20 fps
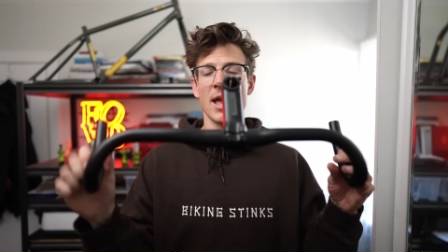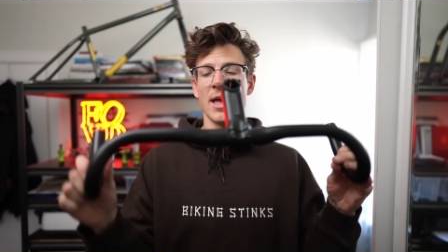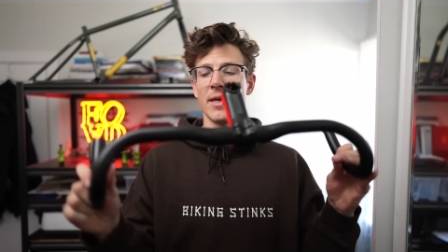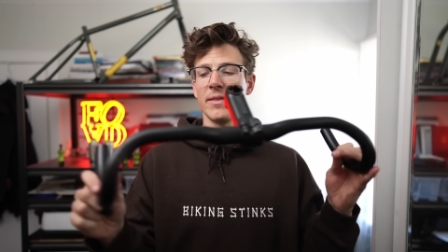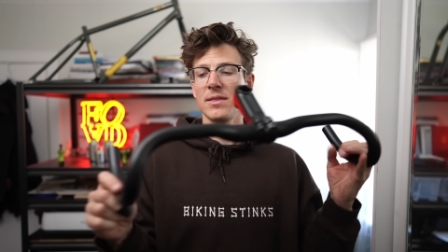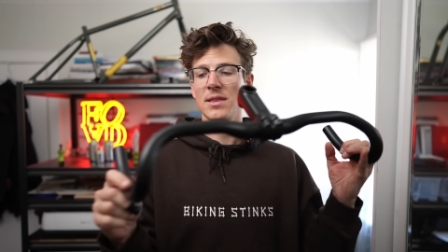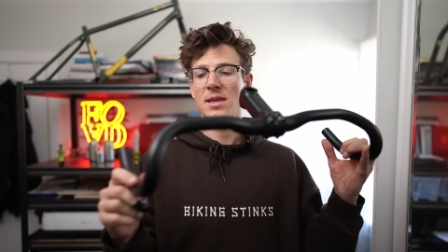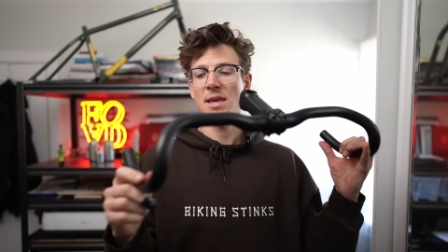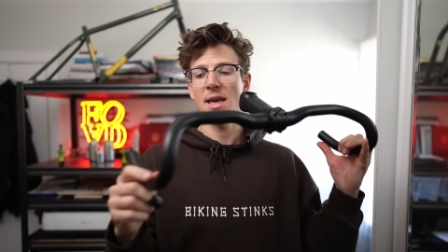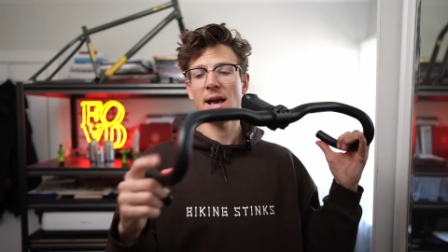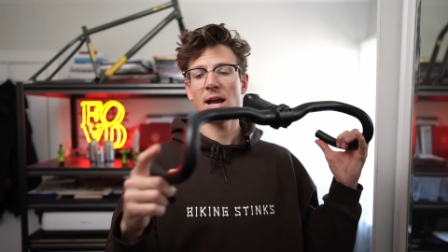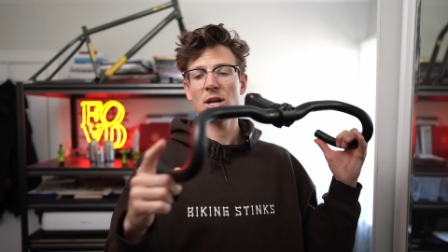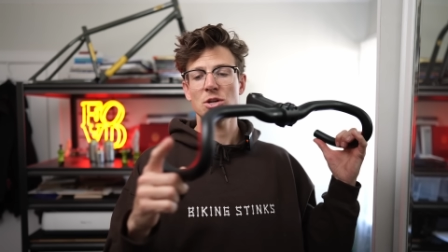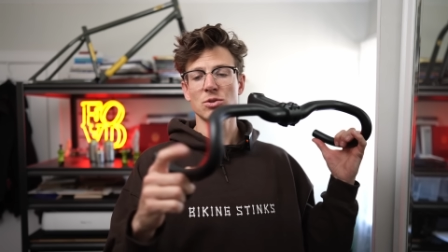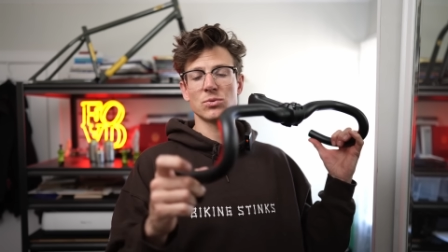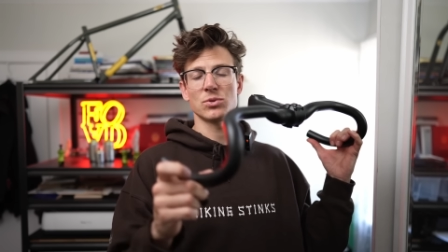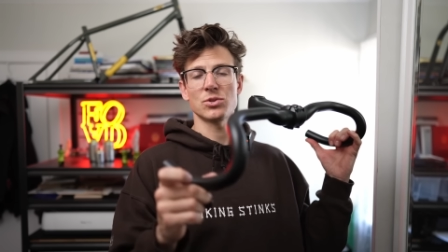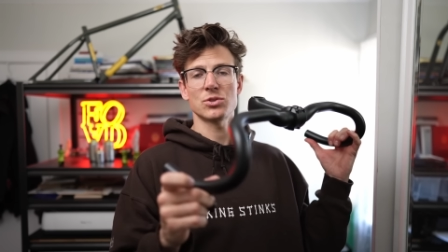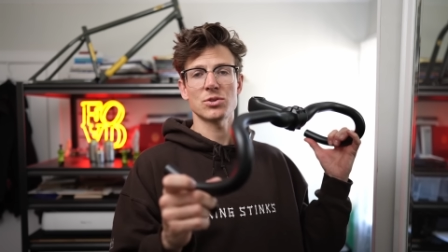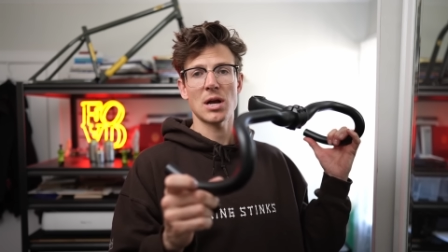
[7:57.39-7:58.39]
and the
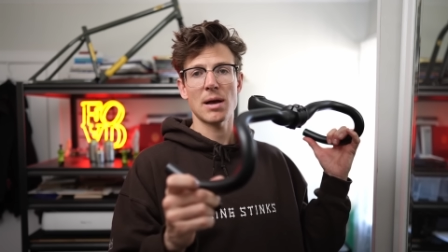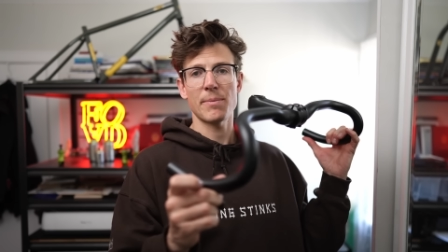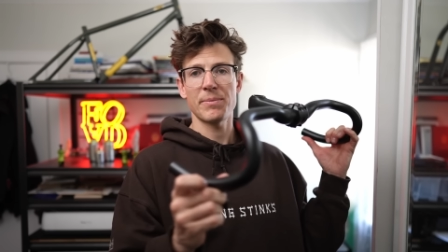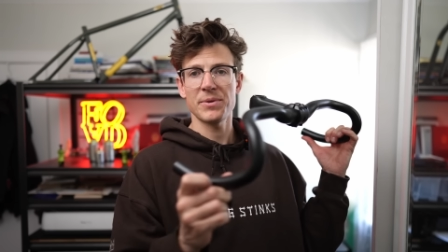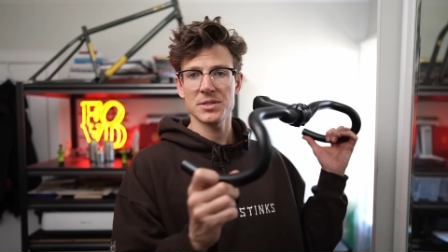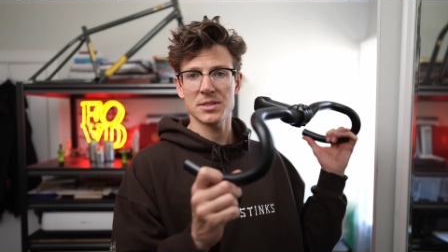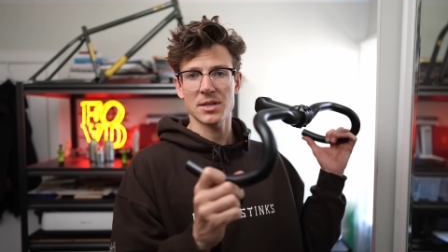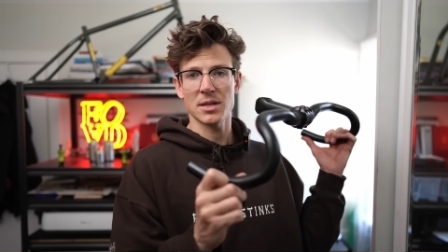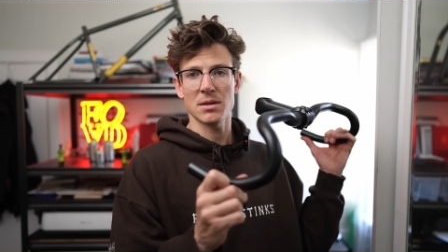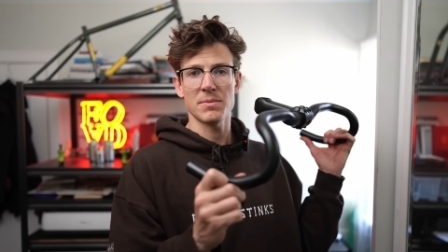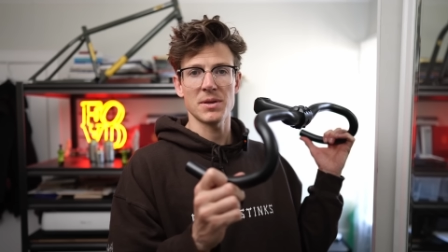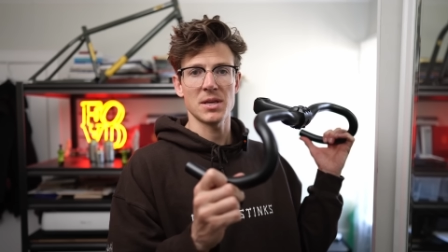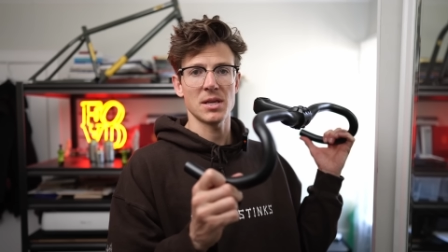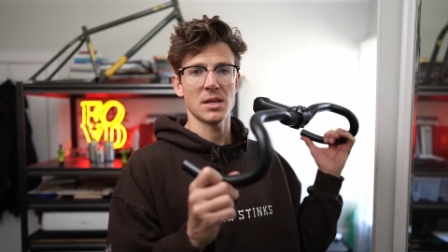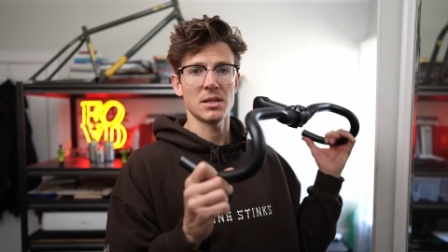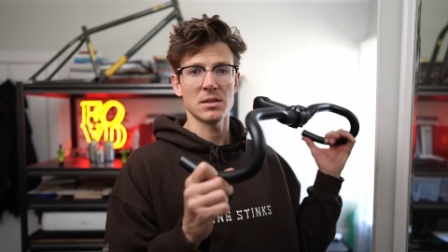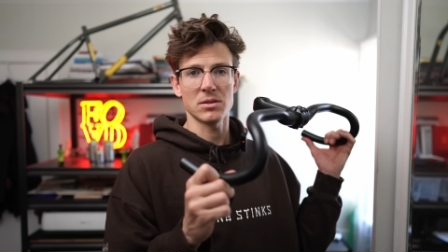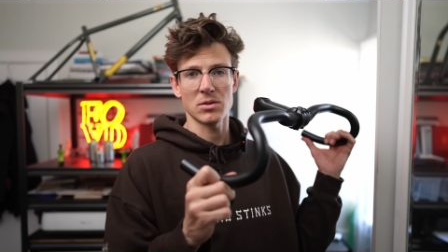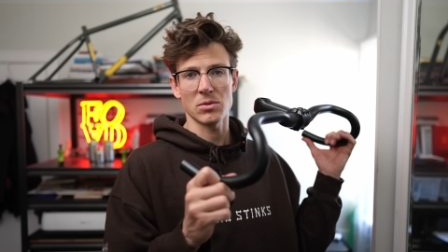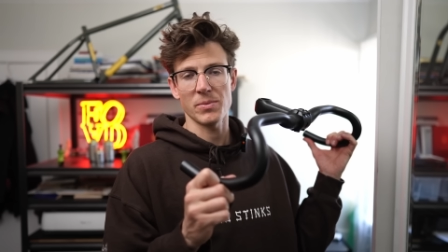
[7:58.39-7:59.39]
actual drop is going to be
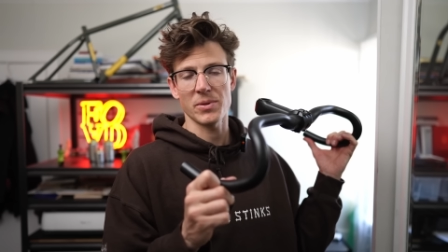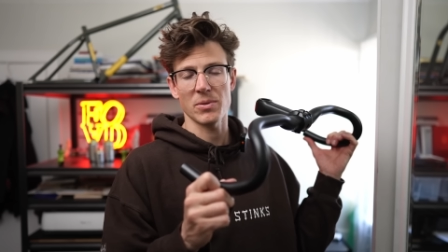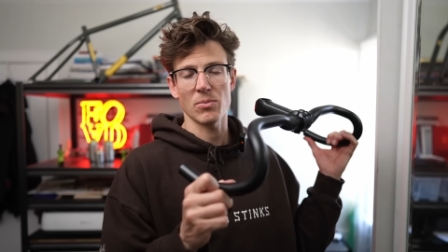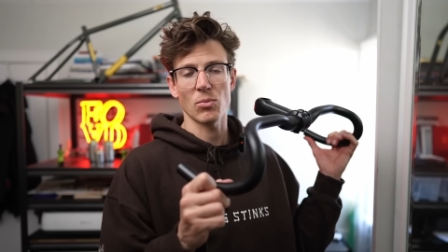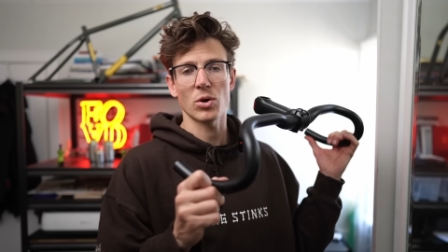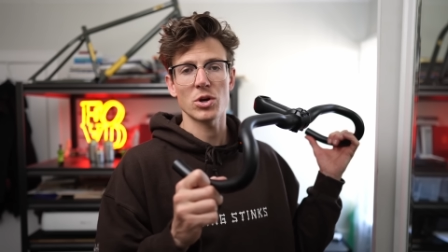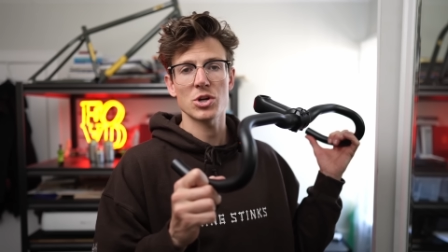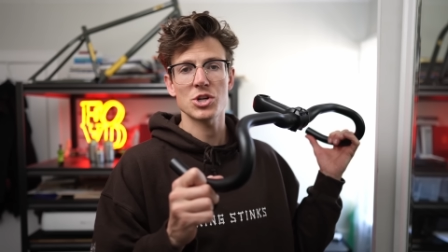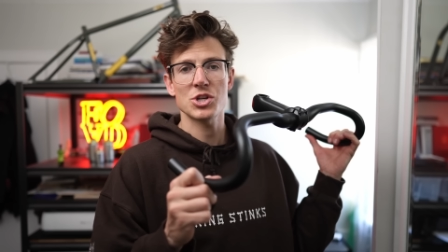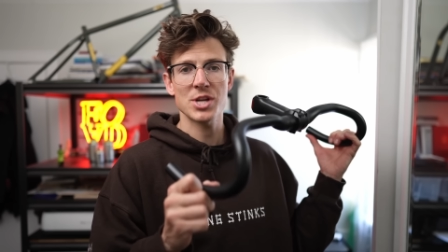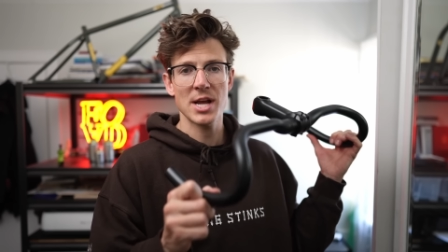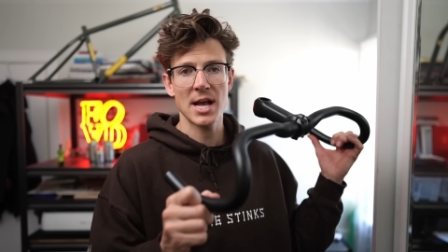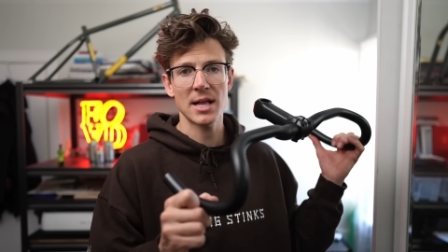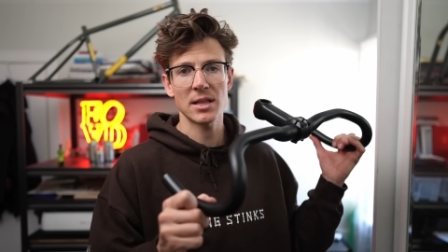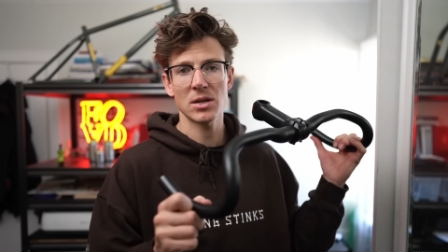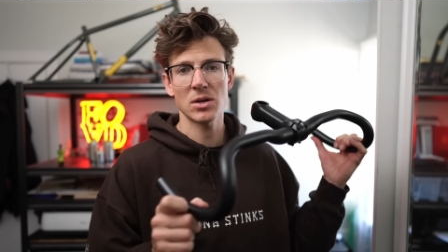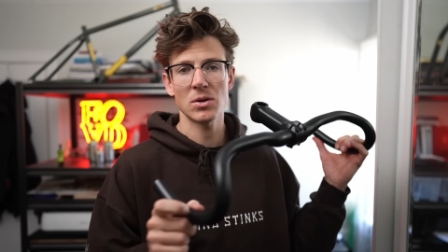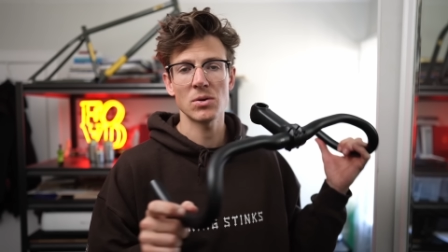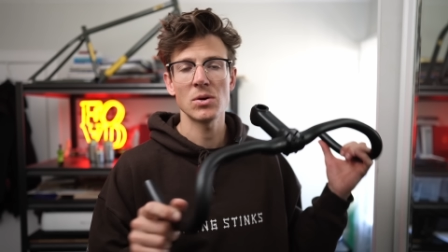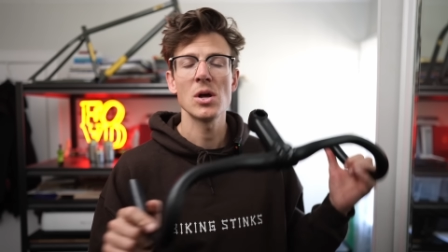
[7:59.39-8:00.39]
a little bit more
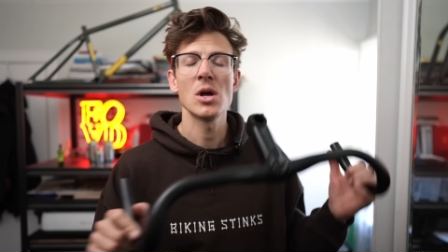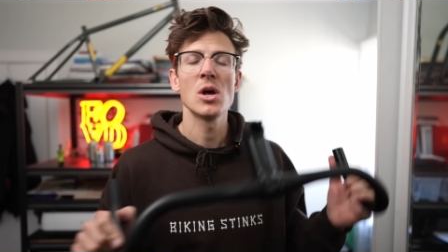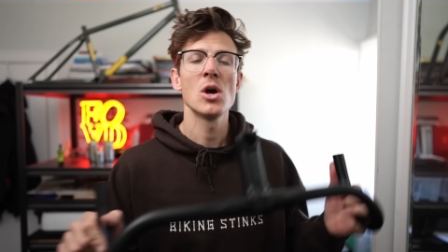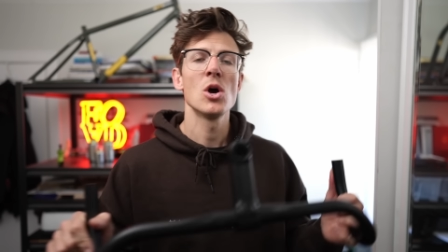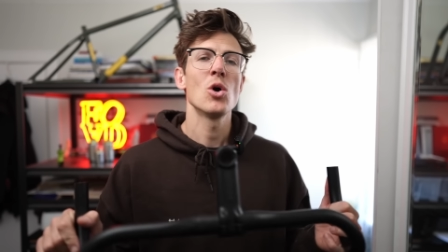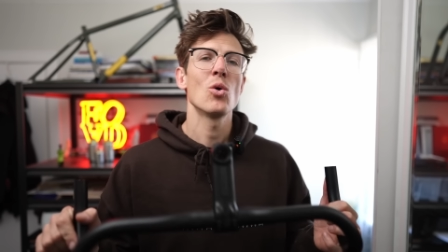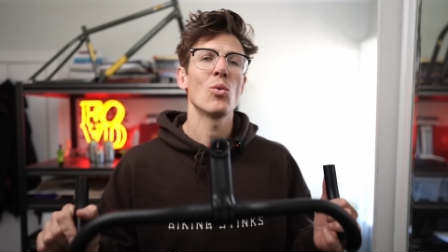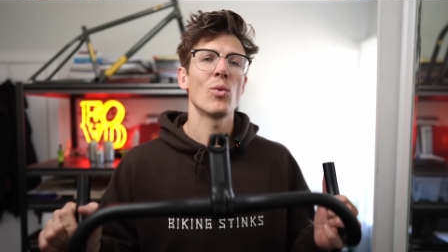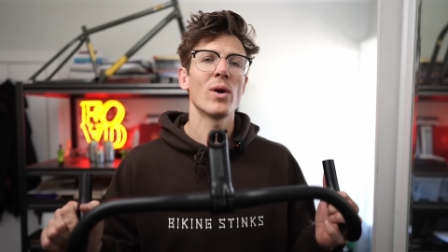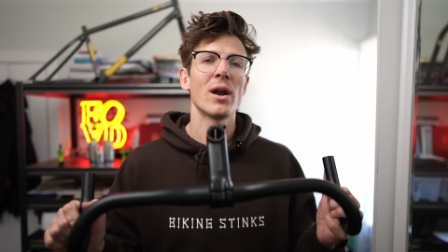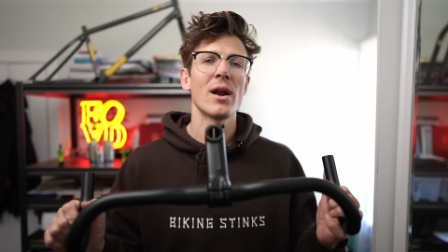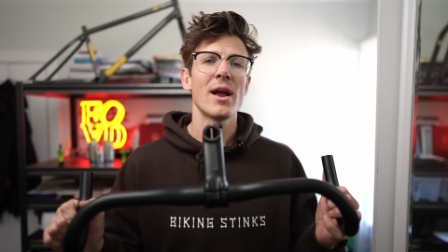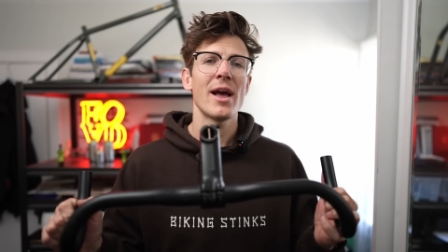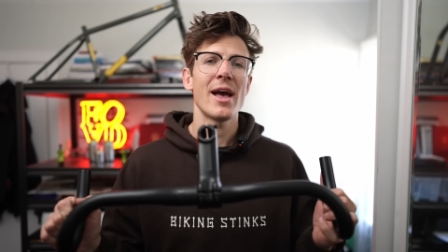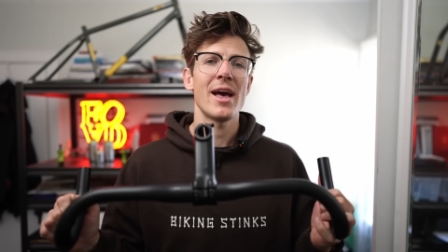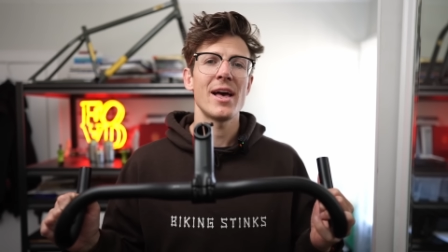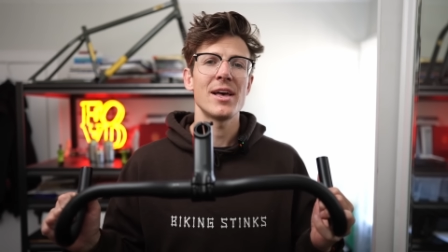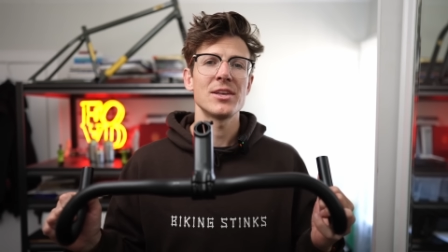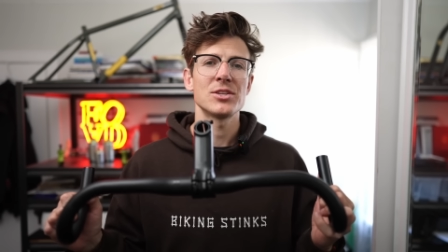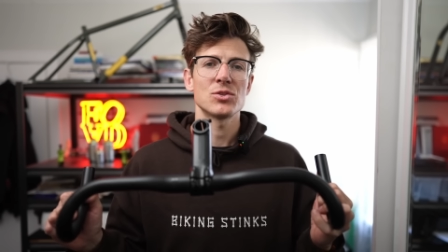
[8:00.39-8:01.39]
shallow.
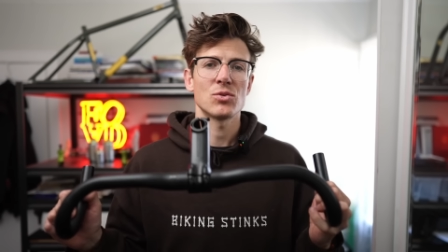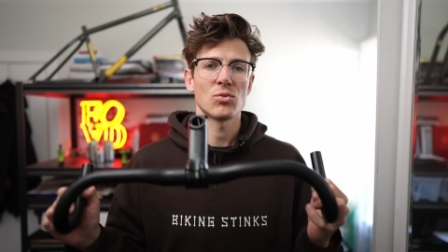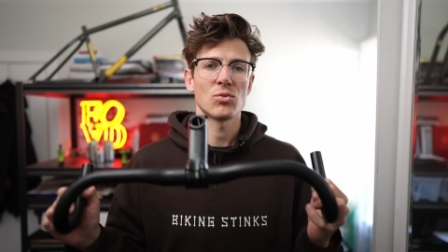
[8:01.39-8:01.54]
Whereas